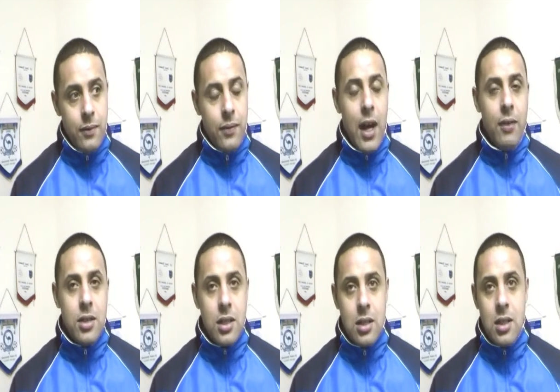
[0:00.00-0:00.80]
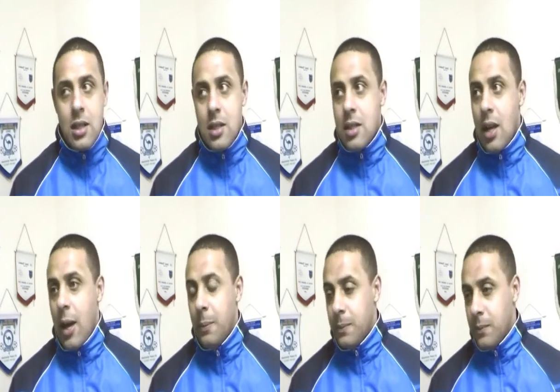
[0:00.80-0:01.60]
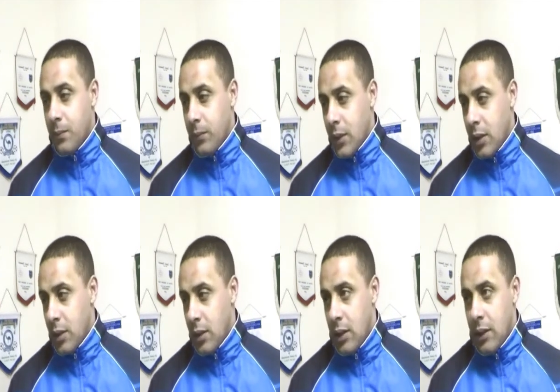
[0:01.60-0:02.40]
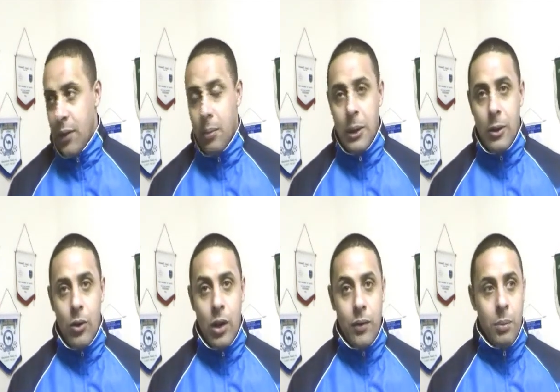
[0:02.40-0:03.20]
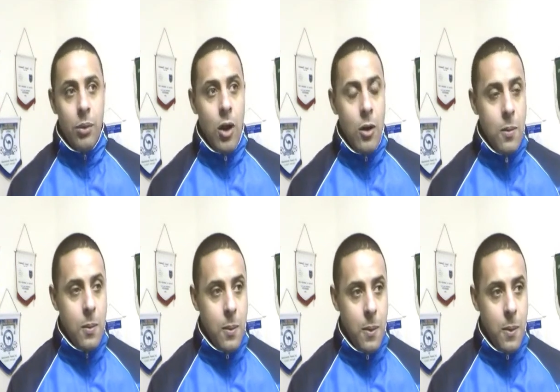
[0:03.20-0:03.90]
in 5 or 6 years' time, if I'm here or if I'm not,